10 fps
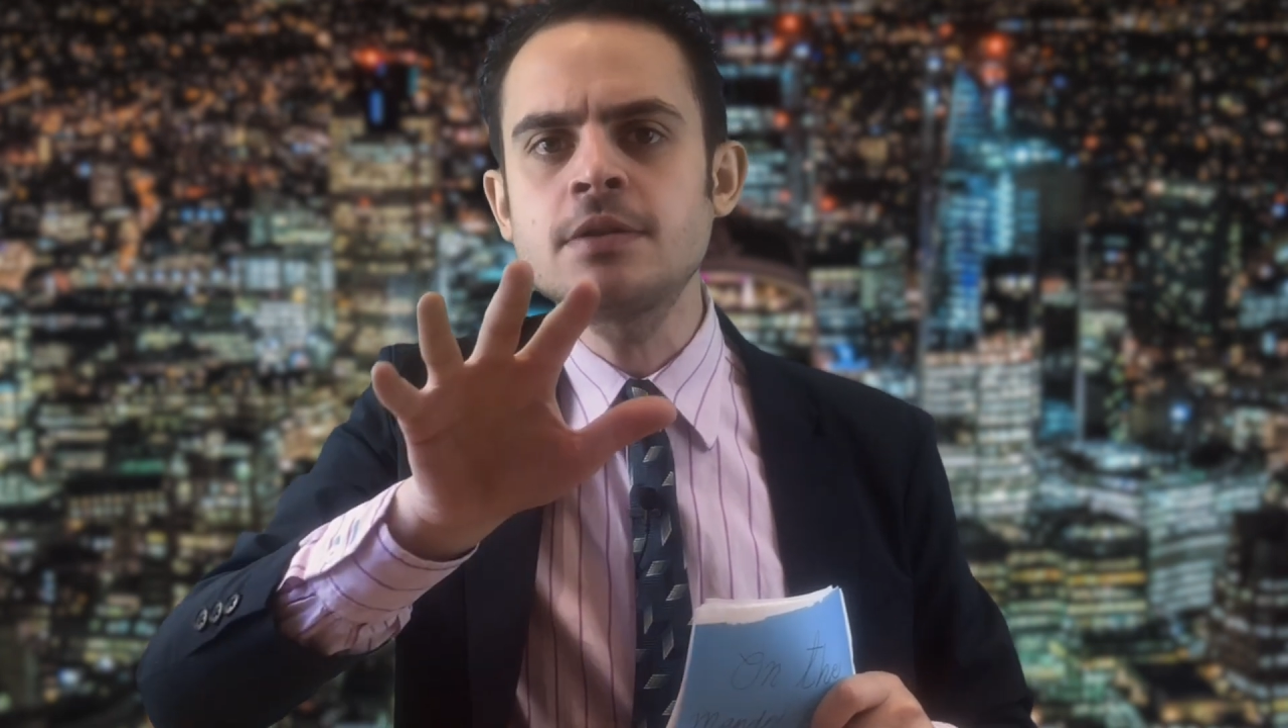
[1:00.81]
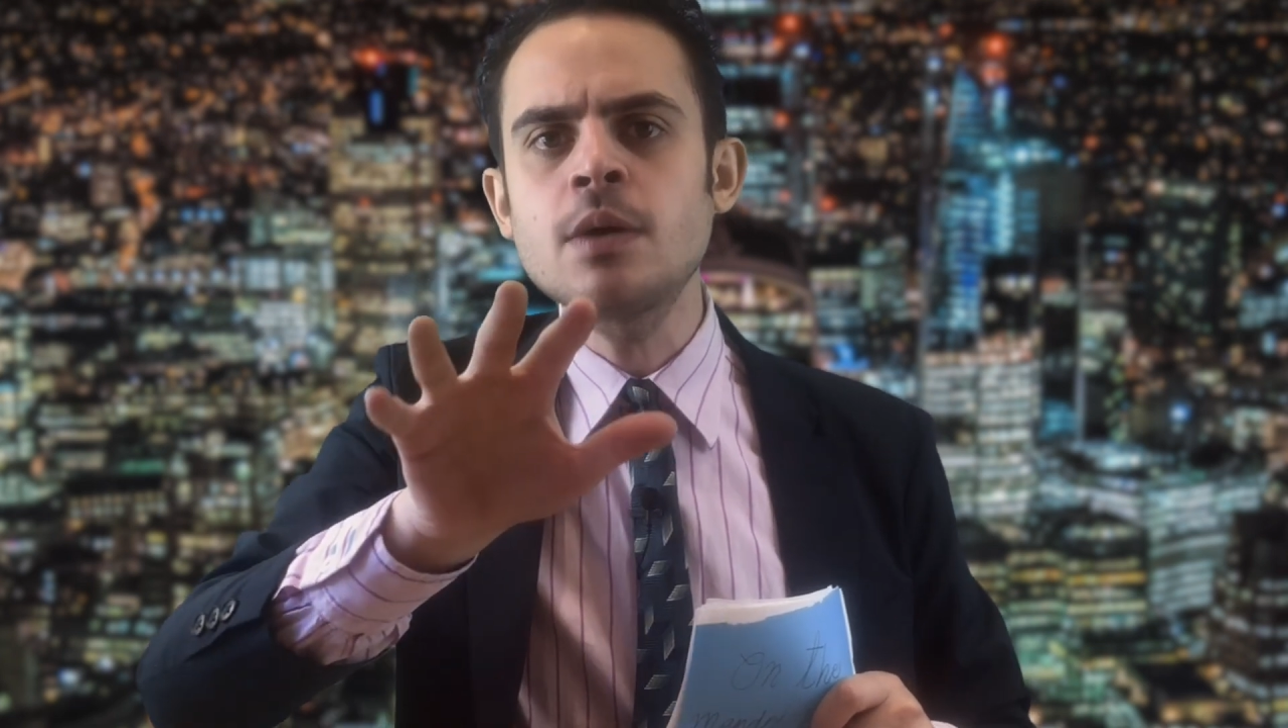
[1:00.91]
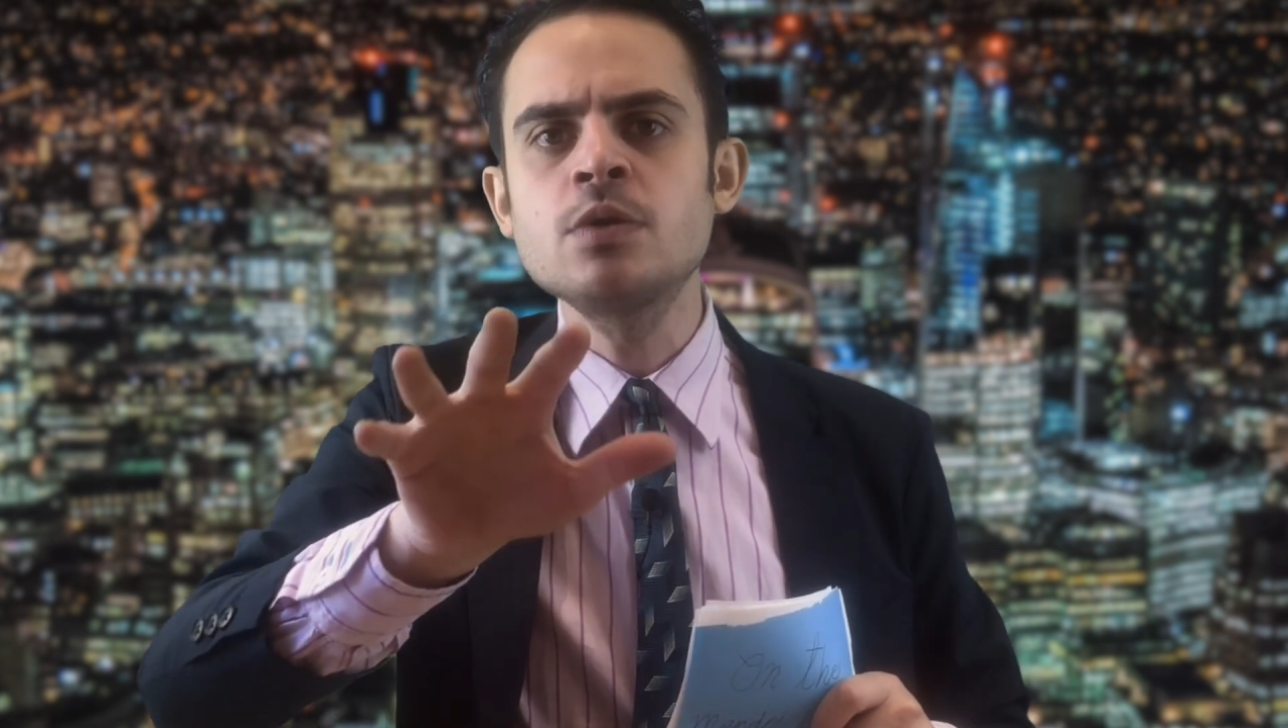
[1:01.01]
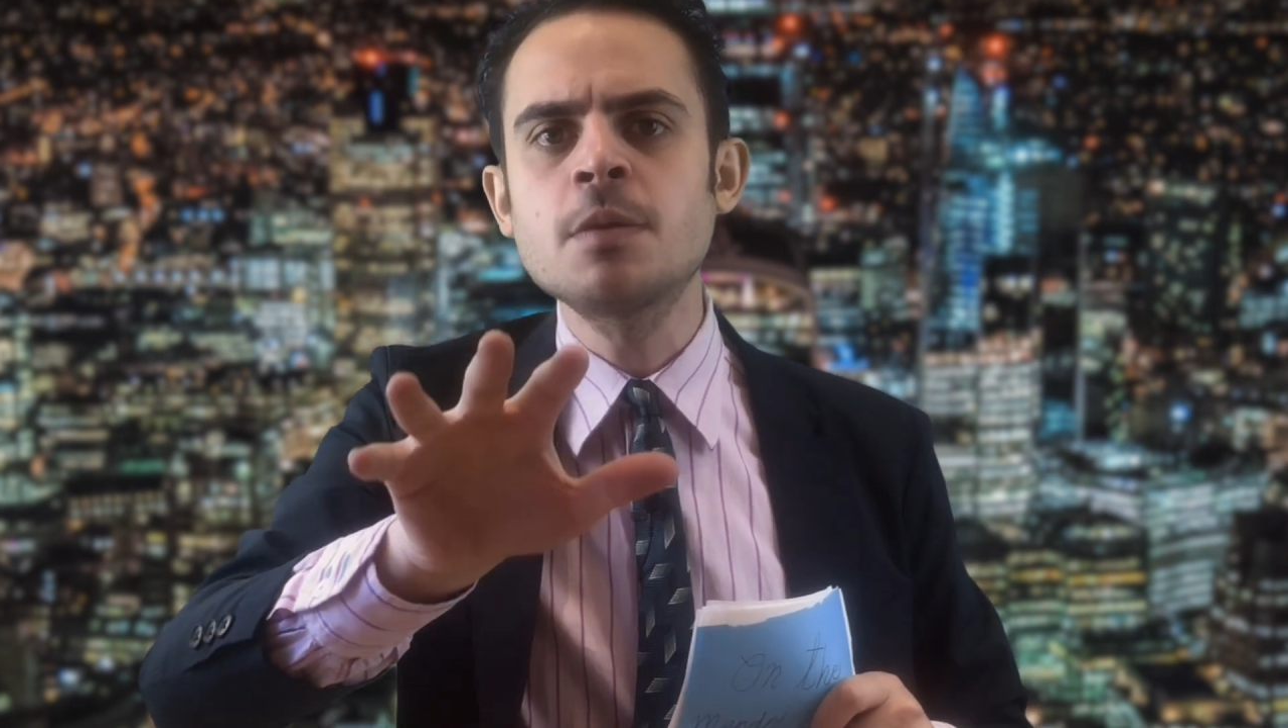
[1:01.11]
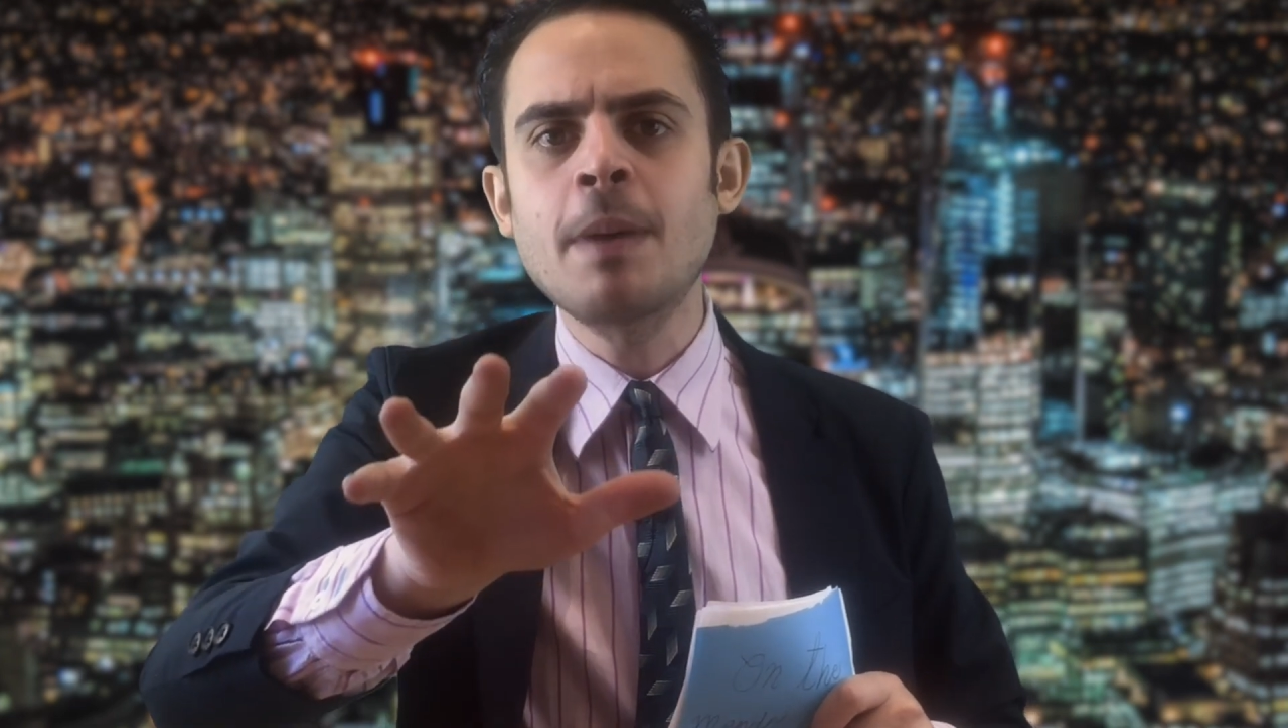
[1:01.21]
as I
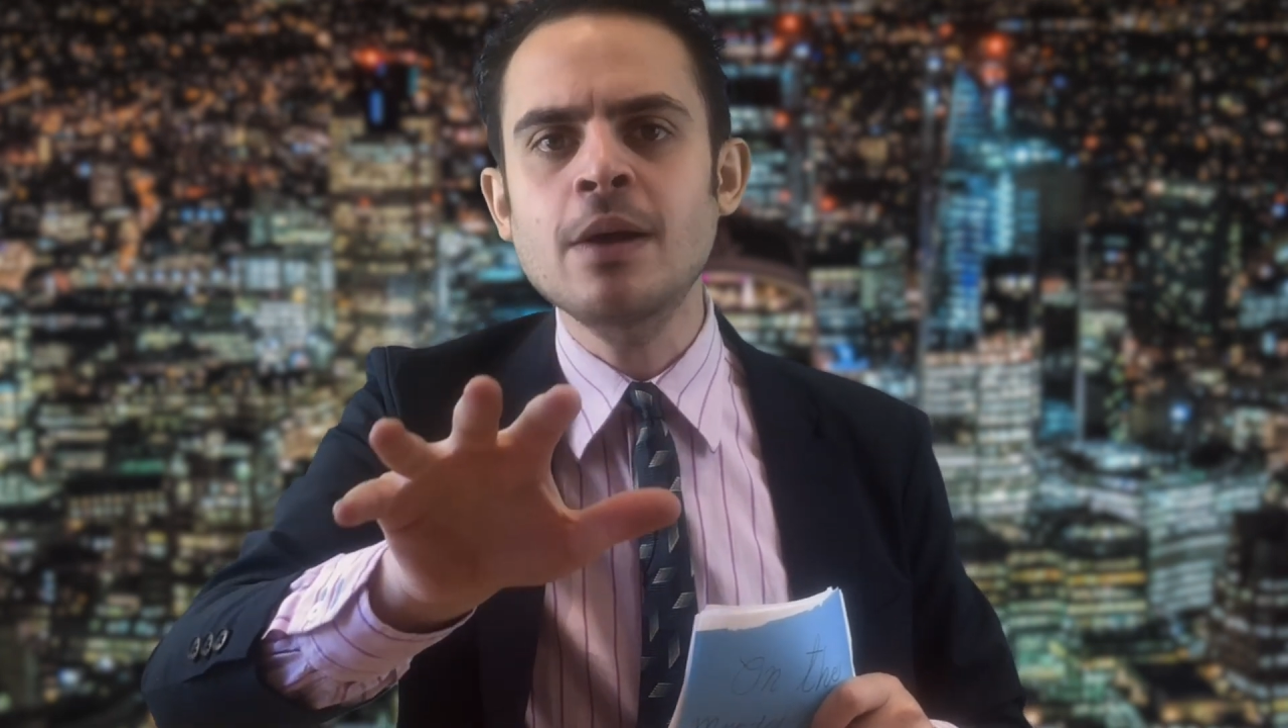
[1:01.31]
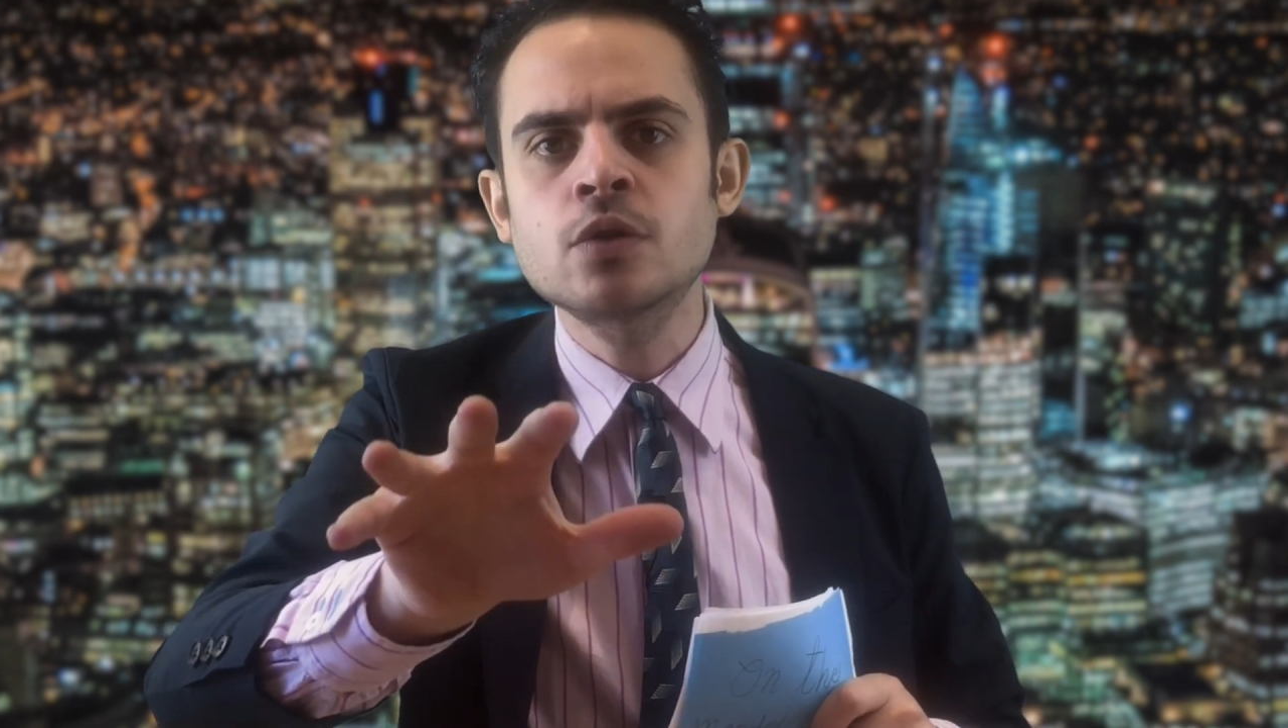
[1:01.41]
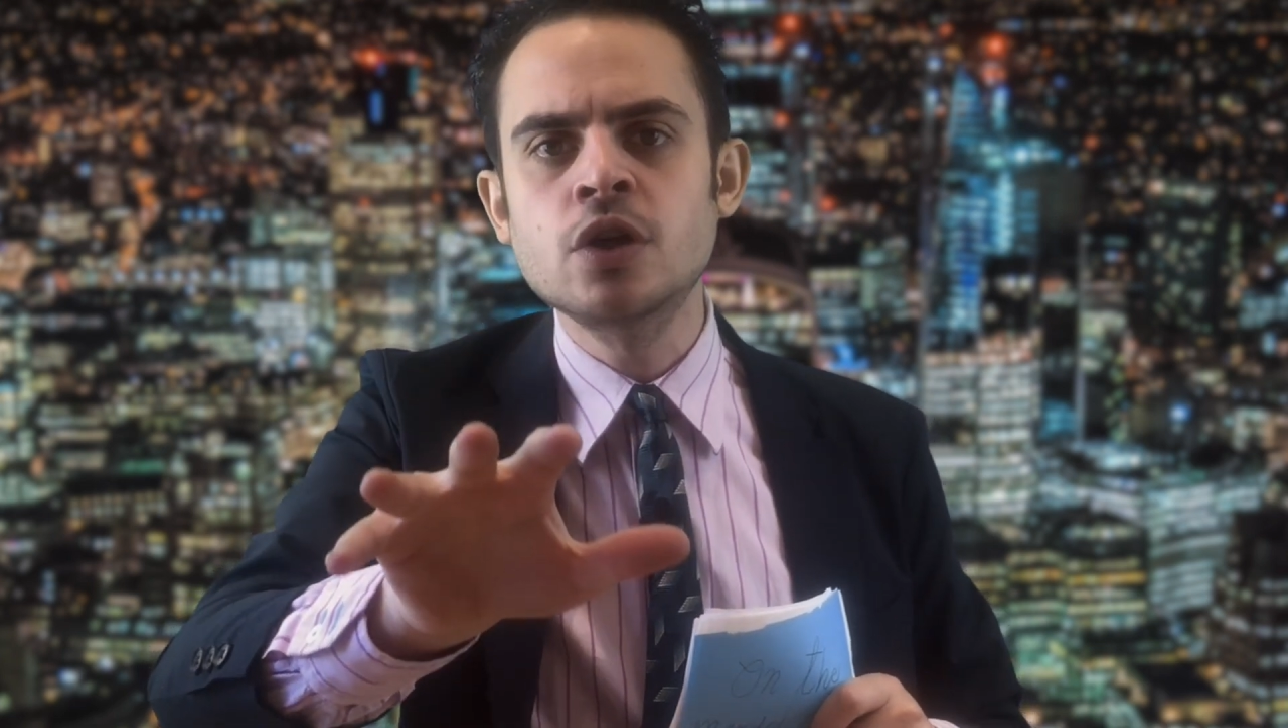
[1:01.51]
was about